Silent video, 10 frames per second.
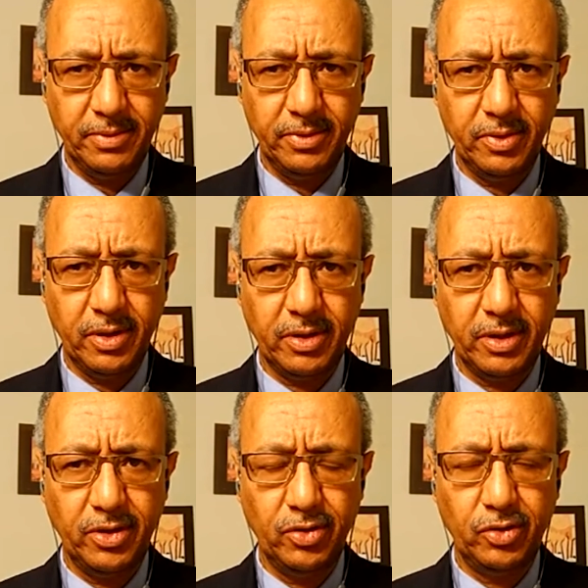to
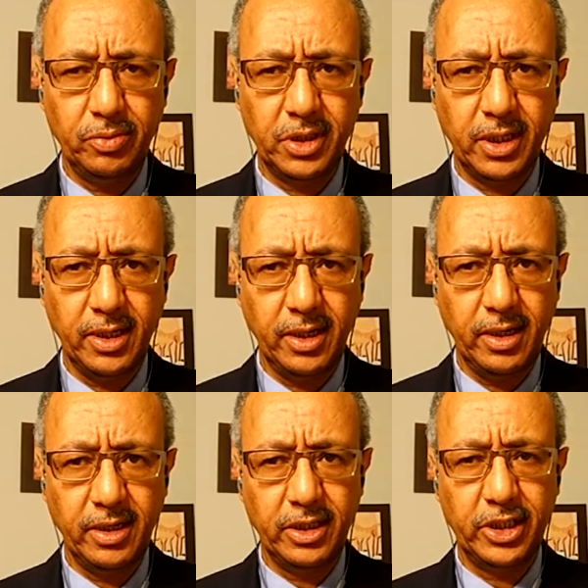our YouTube channel
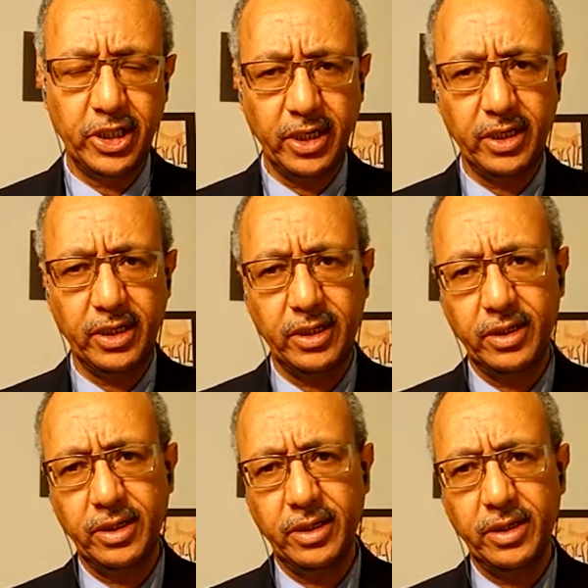and share
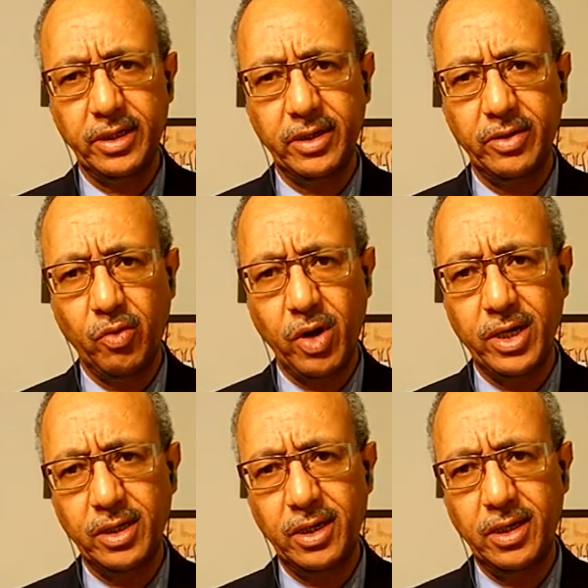
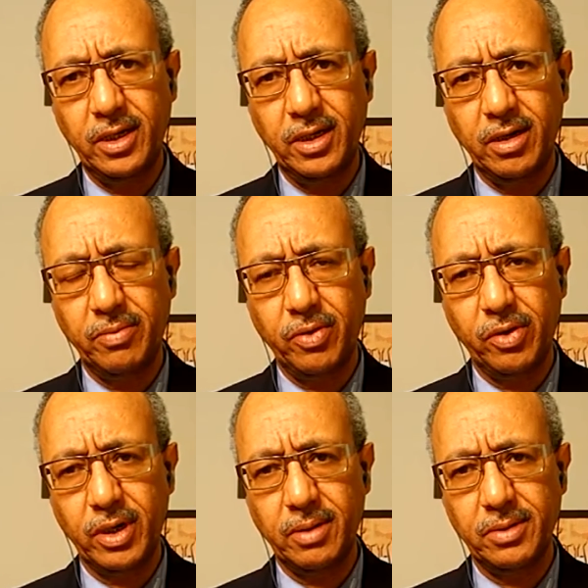widely our
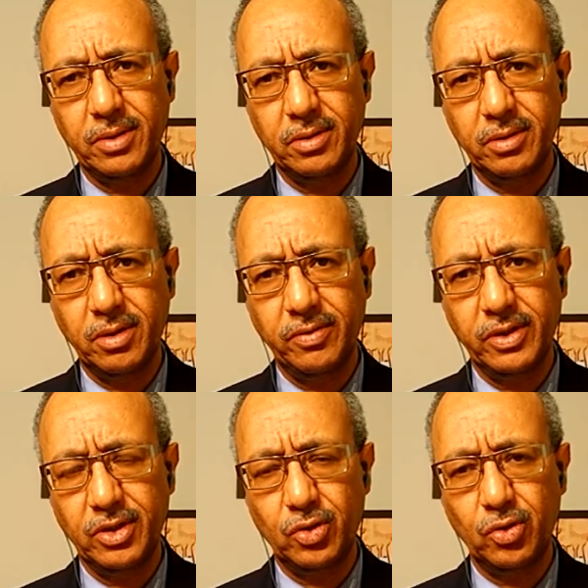programs
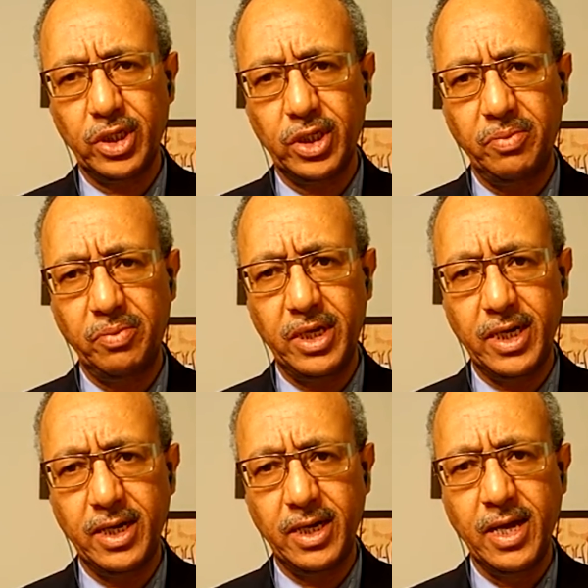over the social
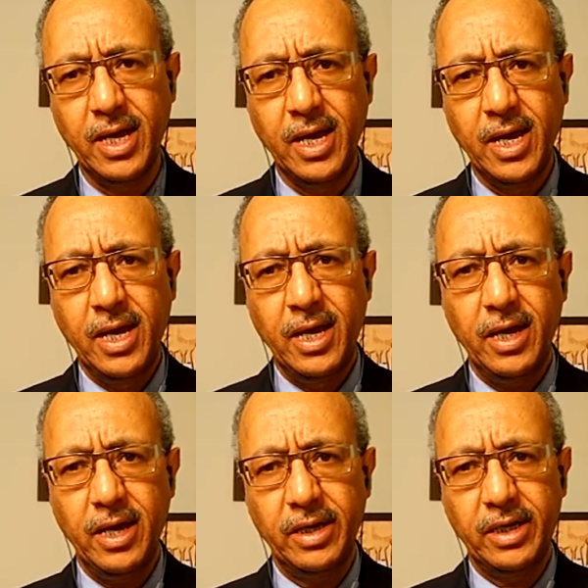media.
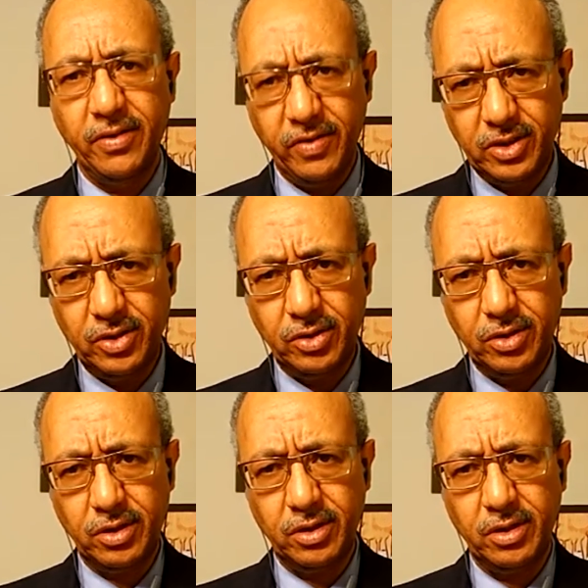Give us
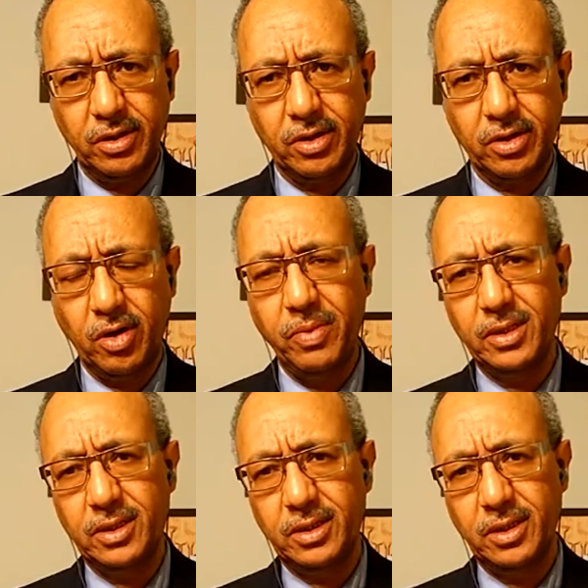your
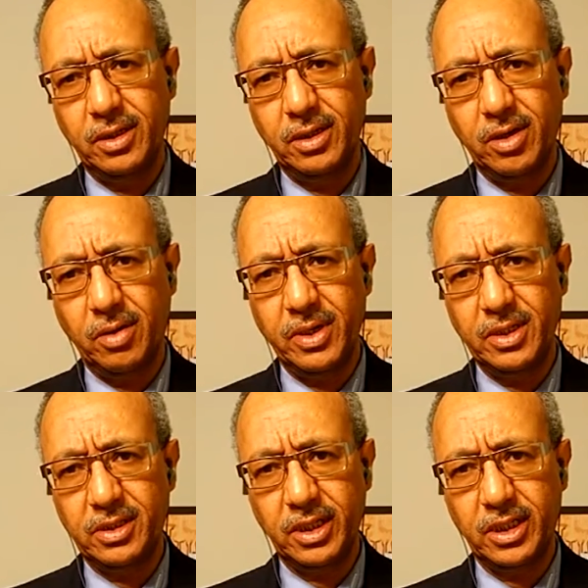comments in the
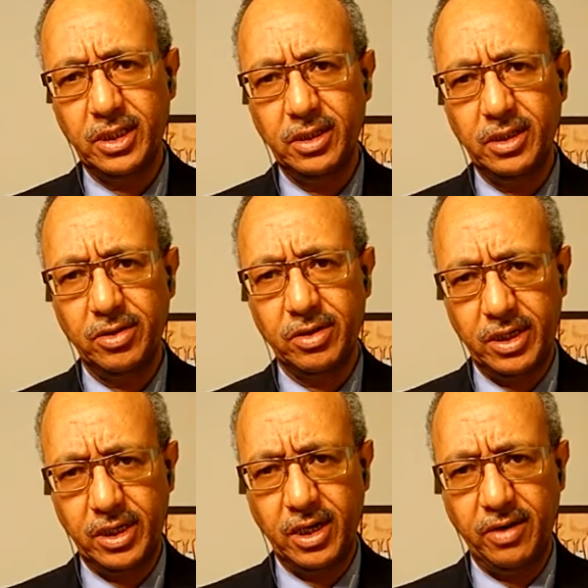comment section. Your
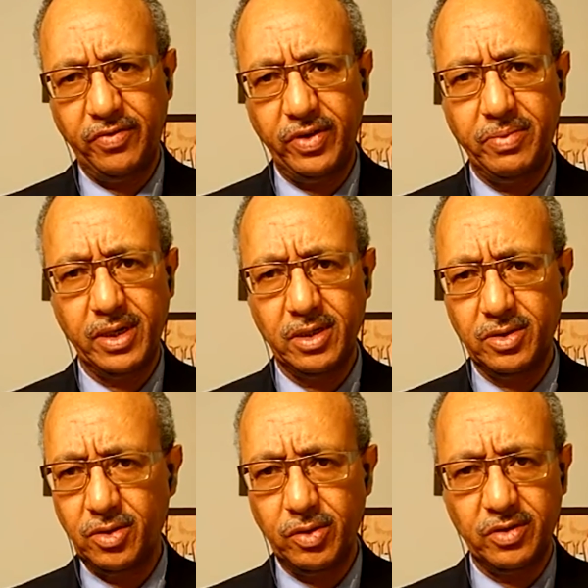critical feedback
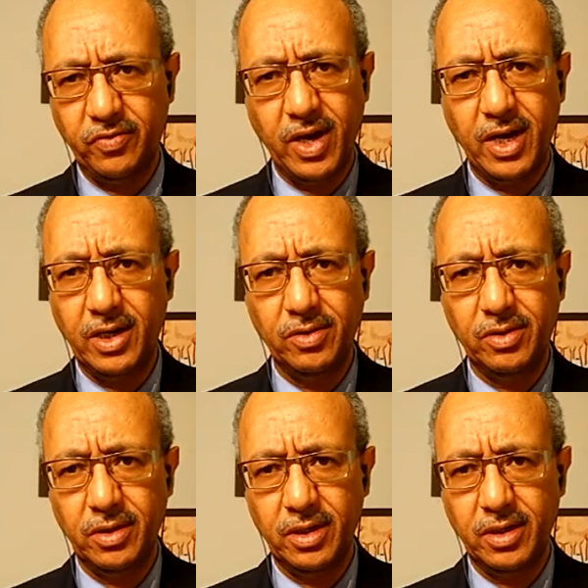is always valued,
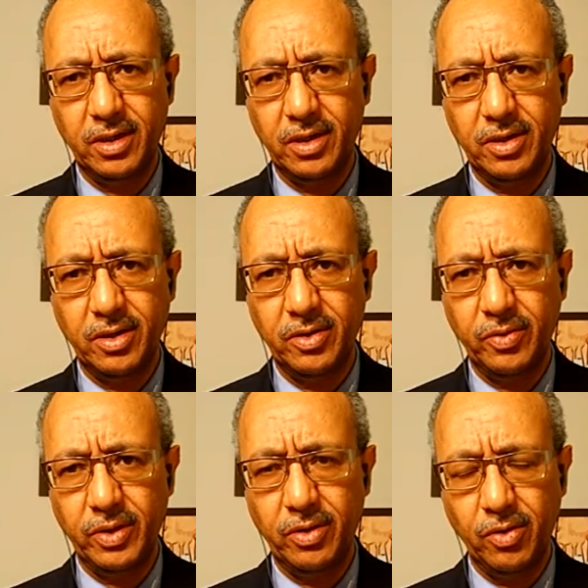and
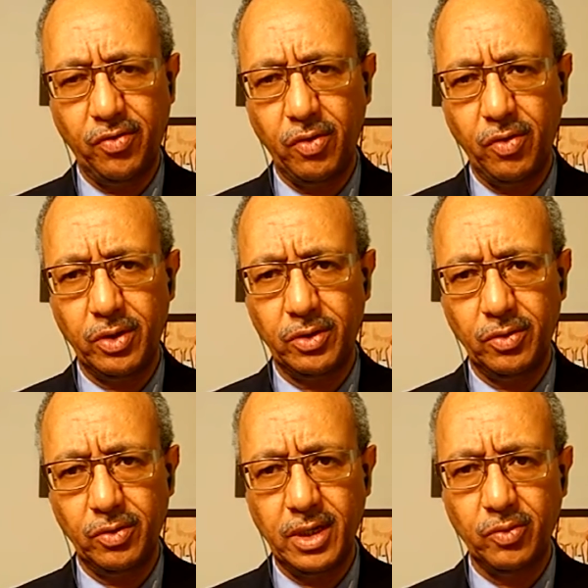we look forward
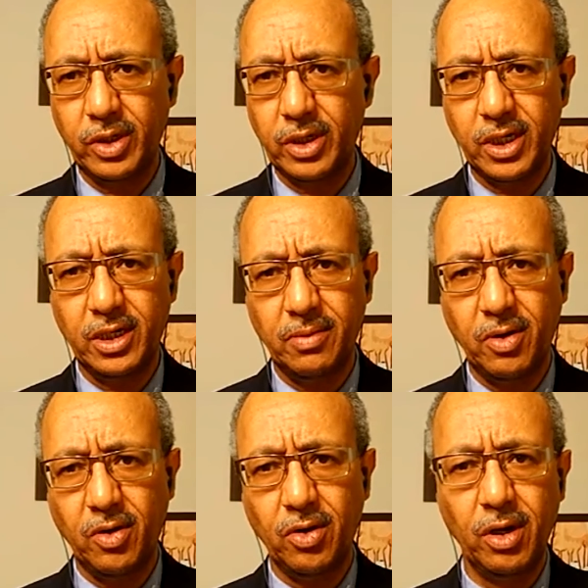to that. We read them
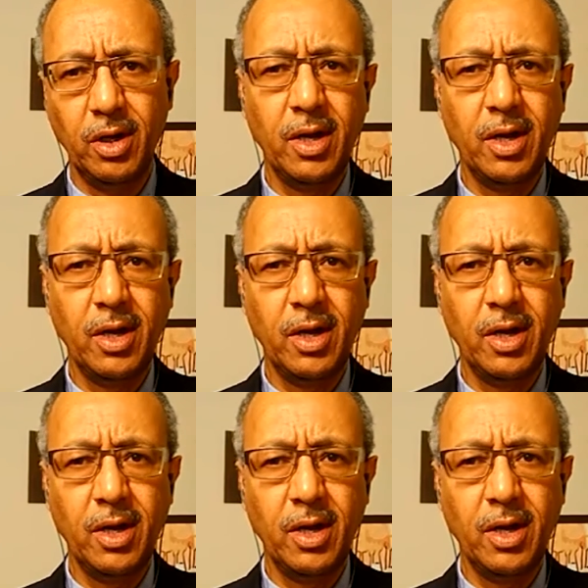all.